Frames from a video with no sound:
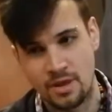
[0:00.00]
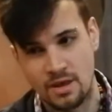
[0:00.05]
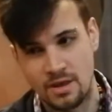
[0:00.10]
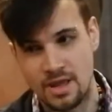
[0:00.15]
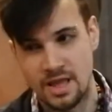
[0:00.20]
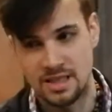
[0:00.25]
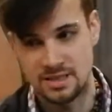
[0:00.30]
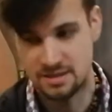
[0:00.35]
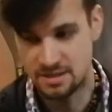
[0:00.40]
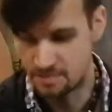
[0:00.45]

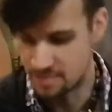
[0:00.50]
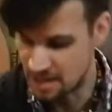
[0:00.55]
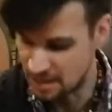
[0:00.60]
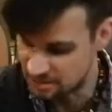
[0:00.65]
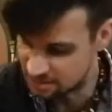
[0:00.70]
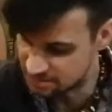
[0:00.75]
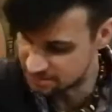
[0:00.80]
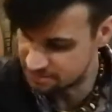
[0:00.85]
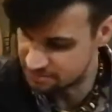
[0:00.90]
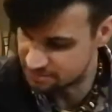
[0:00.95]
That's the
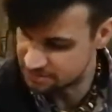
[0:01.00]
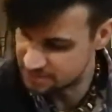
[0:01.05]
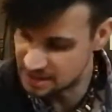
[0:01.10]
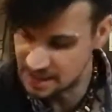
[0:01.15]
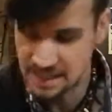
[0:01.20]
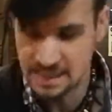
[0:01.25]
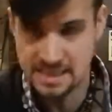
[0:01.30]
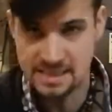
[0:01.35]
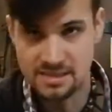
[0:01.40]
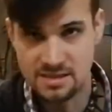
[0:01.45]
amount of
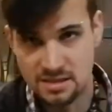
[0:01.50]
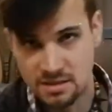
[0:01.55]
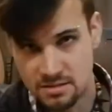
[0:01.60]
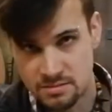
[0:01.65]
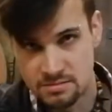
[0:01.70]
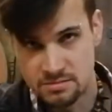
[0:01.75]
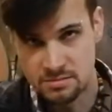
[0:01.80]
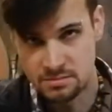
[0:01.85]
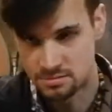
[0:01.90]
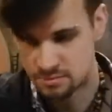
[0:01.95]
keys
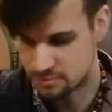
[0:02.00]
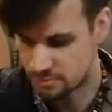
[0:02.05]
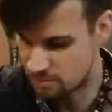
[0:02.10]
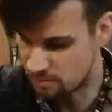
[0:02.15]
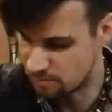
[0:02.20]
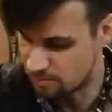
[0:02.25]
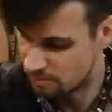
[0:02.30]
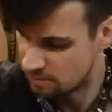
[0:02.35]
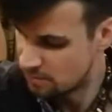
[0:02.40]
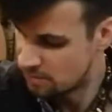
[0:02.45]

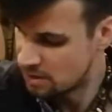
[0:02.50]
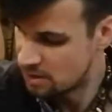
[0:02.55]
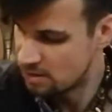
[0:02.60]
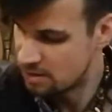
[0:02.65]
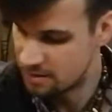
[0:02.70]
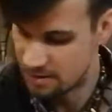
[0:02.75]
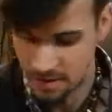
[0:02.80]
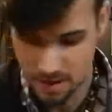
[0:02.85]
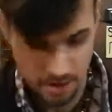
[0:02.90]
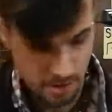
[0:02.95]
from
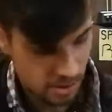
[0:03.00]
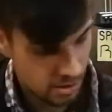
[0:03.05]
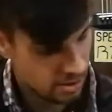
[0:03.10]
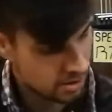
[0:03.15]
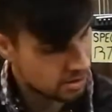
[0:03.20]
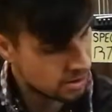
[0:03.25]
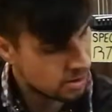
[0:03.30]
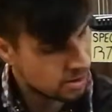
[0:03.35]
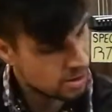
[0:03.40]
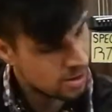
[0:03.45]
there
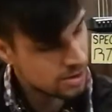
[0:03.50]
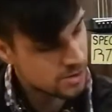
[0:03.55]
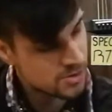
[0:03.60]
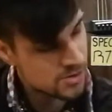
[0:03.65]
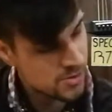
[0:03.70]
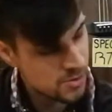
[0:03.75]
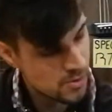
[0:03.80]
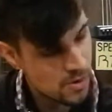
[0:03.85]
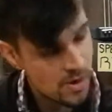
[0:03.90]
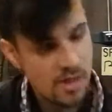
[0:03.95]
to
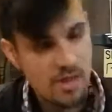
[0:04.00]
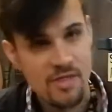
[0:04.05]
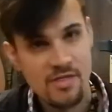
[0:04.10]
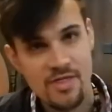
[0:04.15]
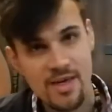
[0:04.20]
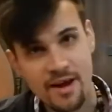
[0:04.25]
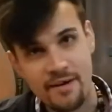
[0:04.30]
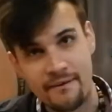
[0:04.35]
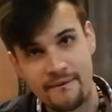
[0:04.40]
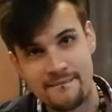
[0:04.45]

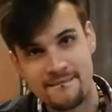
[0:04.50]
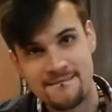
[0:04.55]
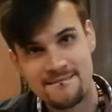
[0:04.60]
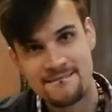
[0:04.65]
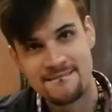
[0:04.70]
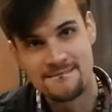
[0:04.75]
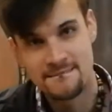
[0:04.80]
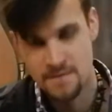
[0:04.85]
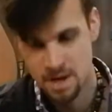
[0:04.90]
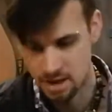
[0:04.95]
there.
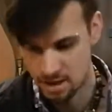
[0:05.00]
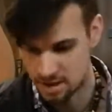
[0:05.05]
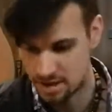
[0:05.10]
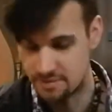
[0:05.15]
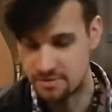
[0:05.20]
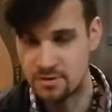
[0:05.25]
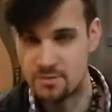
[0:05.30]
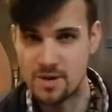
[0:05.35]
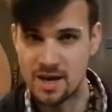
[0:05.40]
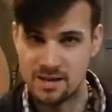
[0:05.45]
If
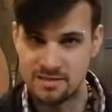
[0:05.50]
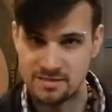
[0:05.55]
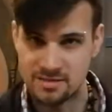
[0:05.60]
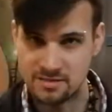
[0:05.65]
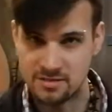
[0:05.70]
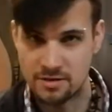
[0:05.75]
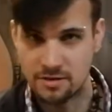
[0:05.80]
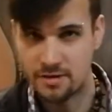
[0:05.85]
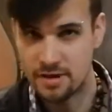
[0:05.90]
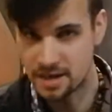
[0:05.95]
your maths is
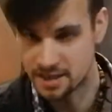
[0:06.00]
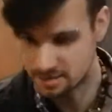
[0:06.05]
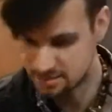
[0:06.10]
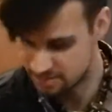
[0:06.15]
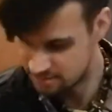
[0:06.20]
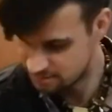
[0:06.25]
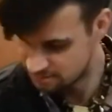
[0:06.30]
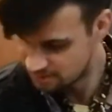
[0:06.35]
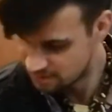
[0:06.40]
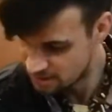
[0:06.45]
correct
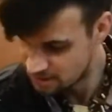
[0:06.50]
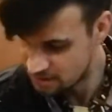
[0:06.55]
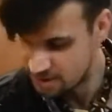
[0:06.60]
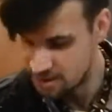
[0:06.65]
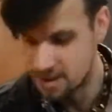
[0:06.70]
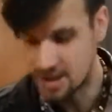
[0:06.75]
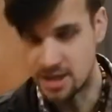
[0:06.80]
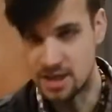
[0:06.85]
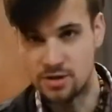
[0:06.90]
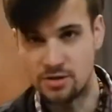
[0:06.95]

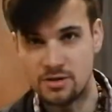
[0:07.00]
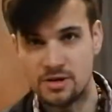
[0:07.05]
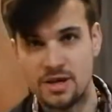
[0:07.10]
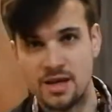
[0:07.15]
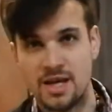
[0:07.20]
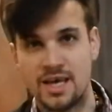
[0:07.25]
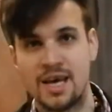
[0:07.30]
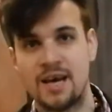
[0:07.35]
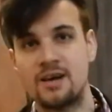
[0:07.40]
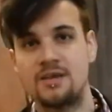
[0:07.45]
and you can
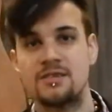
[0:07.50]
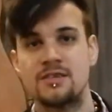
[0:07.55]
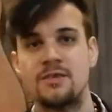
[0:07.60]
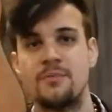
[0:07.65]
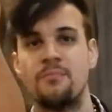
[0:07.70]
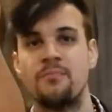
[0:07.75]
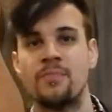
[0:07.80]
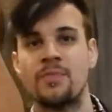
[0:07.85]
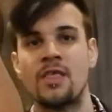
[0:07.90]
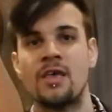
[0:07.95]
count,
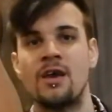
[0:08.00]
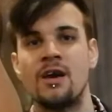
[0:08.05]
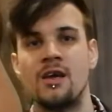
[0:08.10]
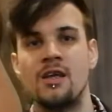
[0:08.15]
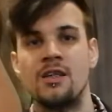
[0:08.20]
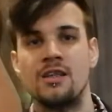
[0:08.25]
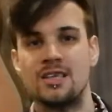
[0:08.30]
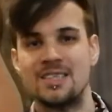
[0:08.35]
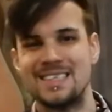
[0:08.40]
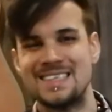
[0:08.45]

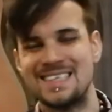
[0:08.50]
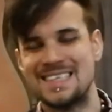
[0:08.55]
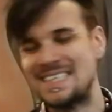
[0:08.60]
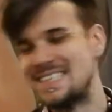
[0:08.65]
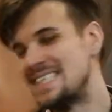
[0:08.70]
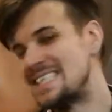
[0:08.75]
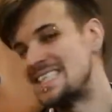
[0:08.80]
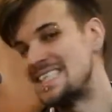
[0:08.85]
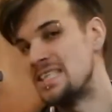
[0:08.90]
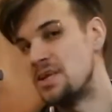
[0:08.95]
this is a
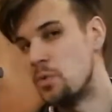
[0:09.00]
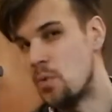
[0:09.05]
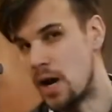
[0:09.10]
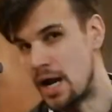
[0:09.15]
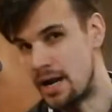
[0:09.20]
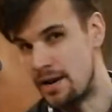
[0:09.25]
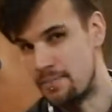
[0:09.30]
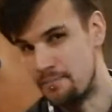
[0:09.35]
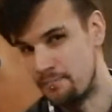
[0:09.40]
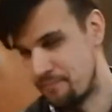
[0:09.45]
61.
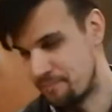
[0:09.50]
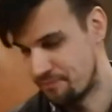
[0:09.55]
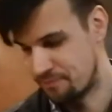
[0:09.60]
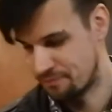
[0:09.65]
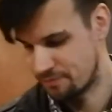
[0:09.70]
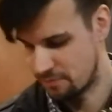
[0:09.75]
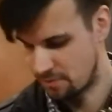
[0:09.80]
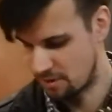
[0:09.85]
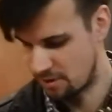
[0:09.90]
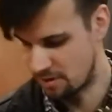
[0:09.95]

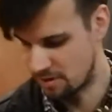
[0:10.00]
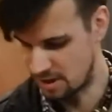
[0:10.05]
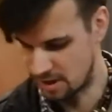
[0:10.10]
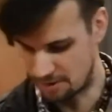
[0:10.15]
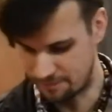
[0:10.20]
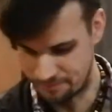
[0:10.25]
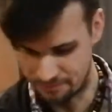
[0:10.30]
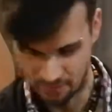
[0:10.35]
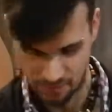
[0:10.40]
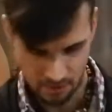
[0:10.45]
Okay.
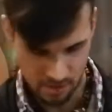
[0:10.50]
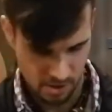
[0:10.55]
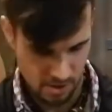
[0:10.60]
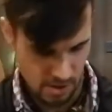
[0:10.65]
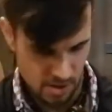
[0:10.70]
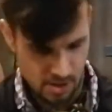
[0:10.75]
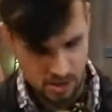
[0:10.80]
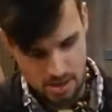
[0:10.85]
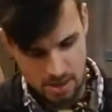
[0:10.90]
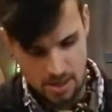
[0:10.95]

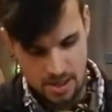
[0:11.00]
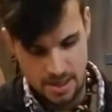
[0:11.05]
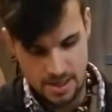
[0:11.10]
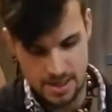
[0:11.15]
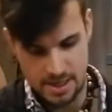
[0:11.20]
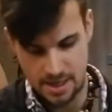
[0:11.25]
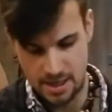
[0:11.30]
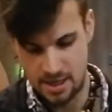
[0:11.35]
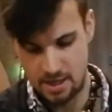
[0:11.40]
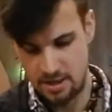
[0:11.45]

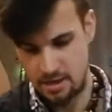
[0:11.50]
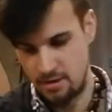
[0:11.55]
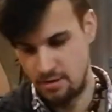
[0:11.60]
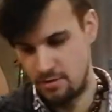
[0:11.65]
Now,